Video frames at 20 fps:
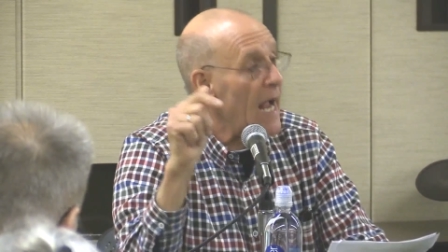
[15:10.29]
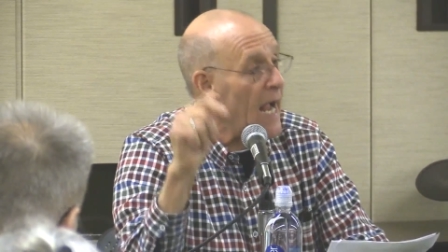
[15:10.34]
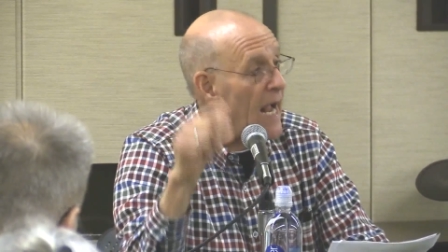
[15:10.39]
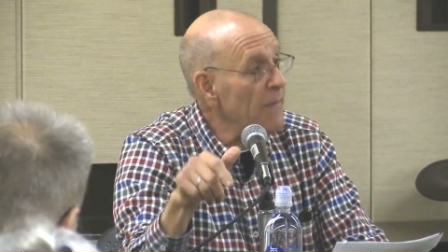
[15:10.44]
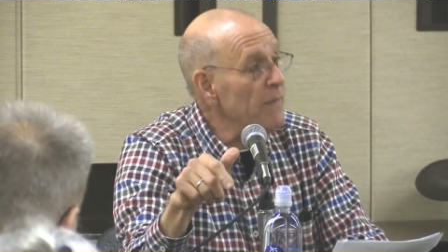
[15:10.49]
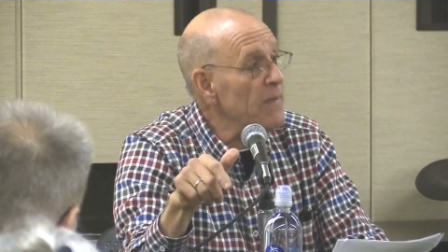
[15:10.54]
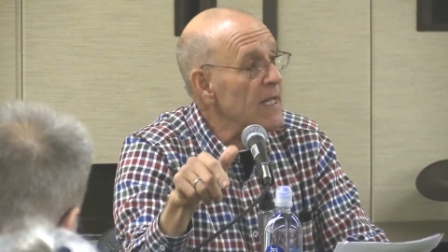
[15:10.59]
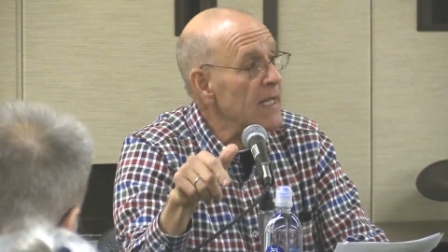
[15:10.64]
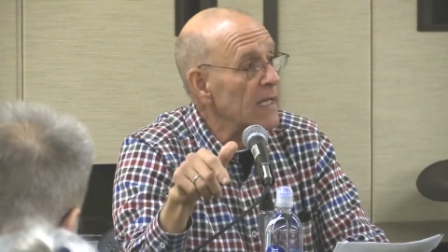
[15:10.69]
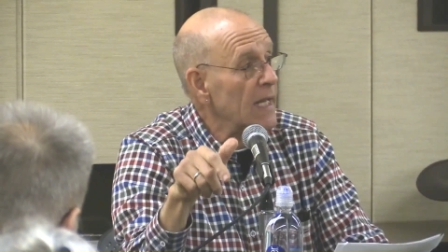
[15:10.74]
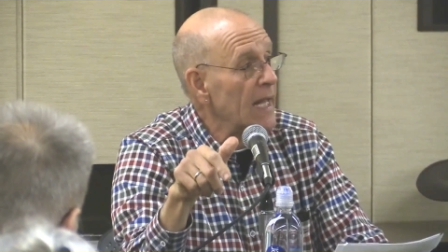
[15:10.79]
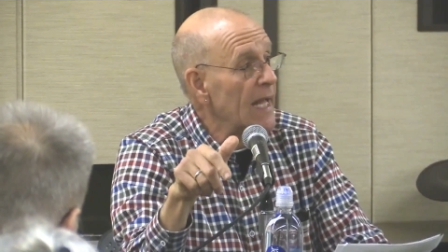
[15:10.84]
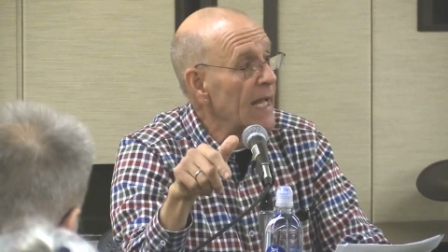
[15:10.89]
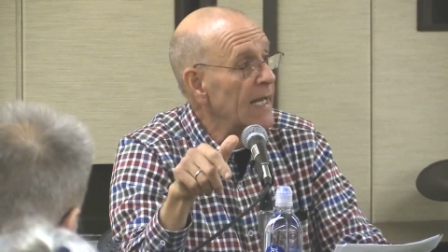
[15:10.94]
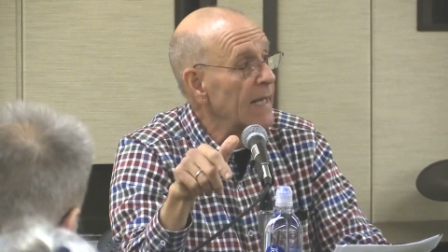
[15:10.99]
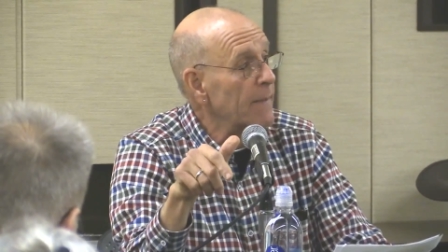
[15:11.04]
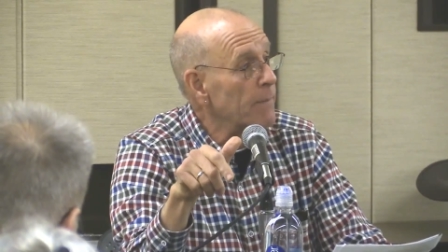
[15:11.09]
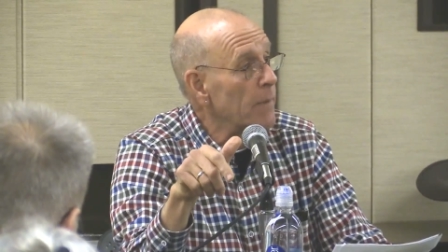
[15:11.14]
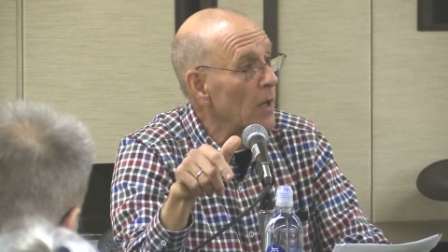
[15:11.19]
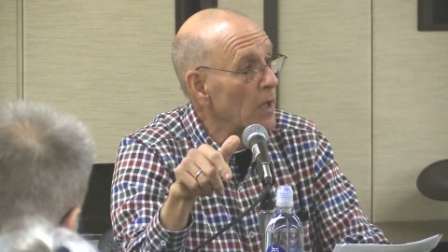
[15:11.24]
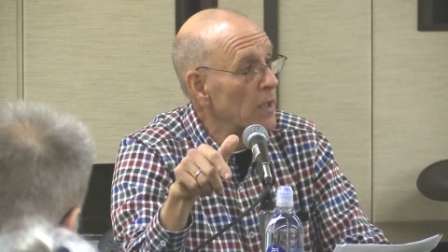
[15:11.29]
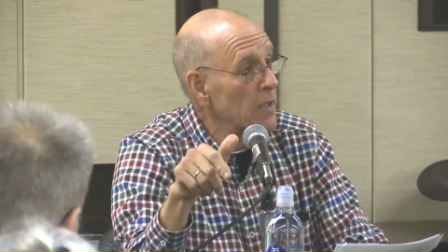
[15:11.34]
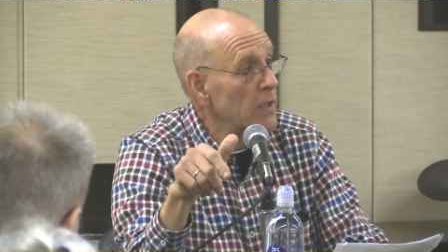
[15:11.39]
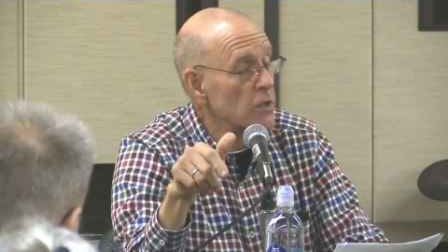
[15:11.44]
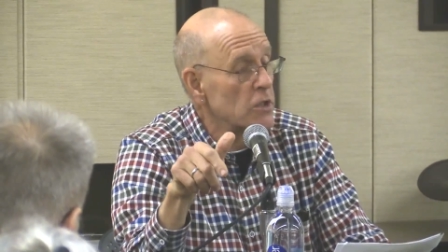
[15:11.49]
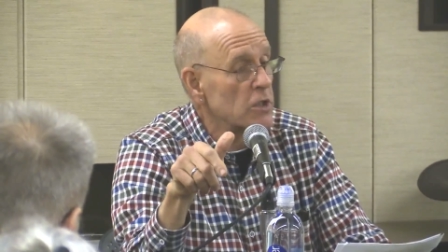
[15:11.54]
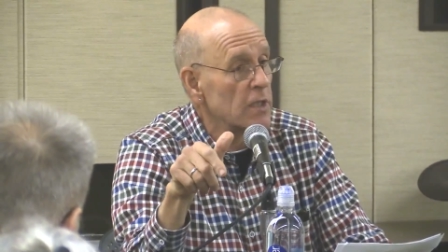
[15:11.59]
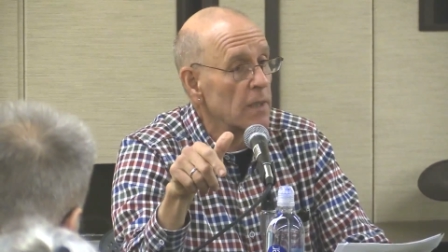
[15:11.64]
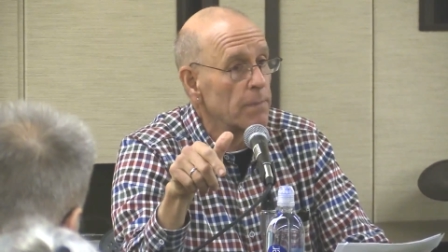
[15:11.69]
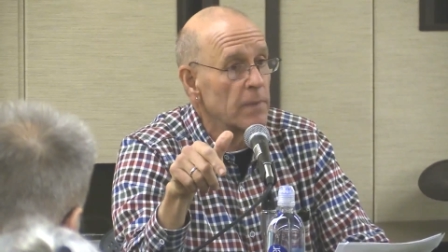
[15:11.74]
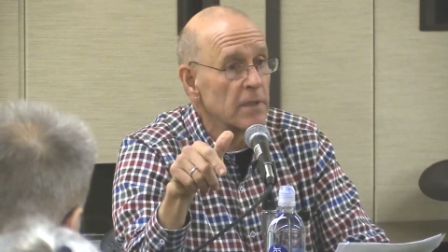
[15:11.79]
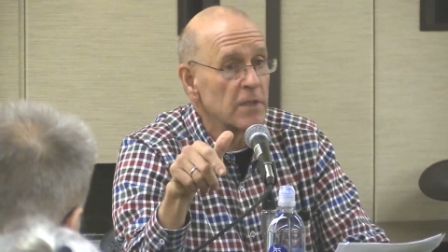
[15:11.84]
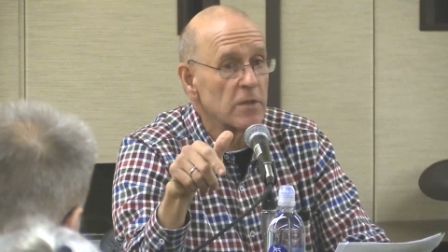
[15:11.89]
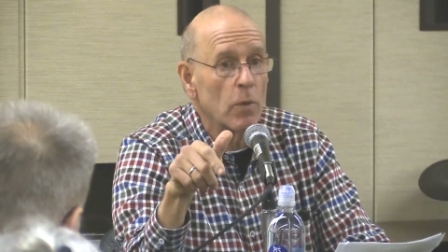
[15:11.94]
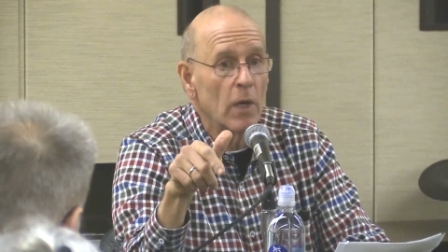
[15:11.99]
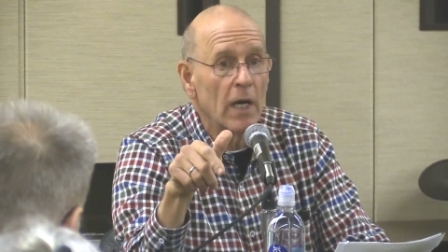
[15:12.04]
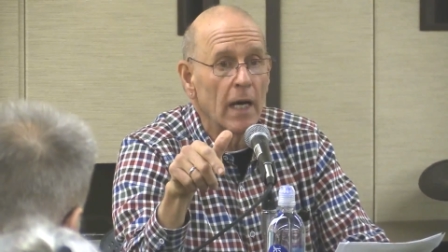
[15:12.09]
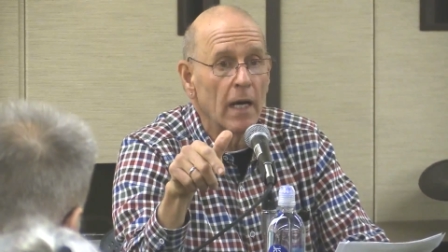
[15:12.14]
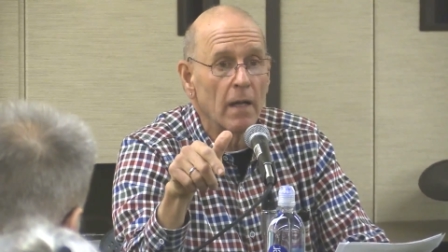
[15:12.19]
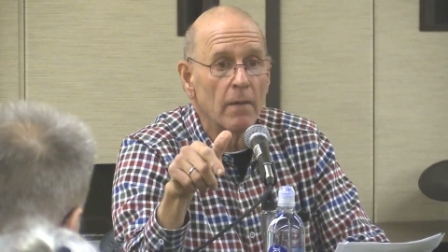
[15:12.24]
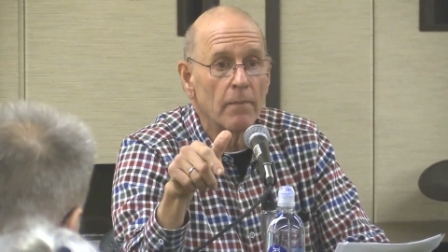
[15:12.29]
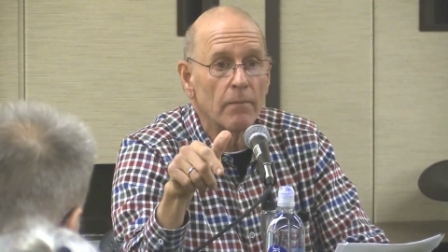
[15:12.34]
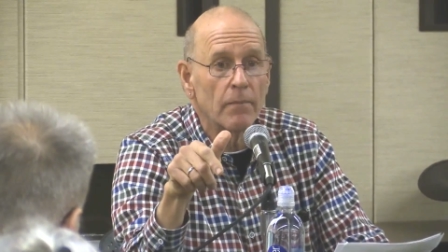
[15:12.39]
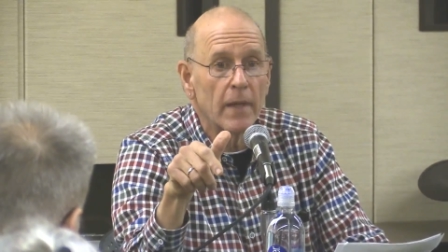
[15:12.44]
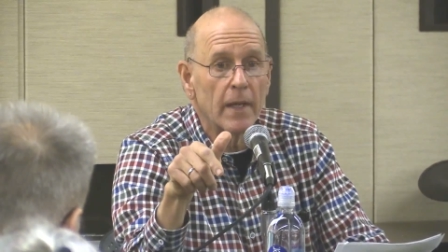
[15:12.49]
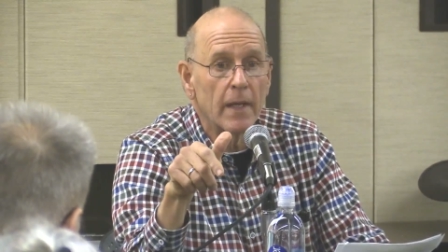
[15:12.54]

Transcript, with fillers: and the Atlantic Partnership as well.